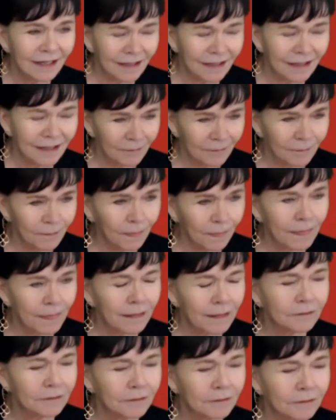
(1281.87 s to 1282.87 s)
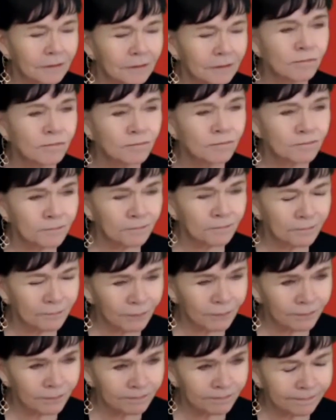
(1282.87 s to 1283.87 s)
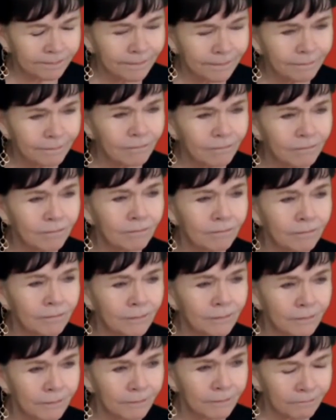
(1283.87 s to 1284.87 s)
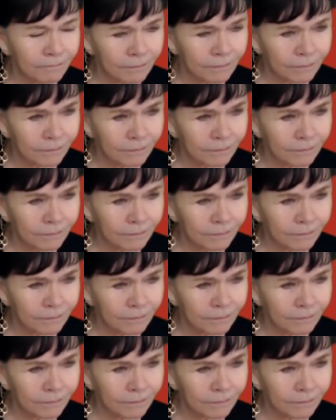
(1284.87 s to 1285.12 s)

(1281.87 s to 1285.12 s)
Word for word: she wants to heal people through drawing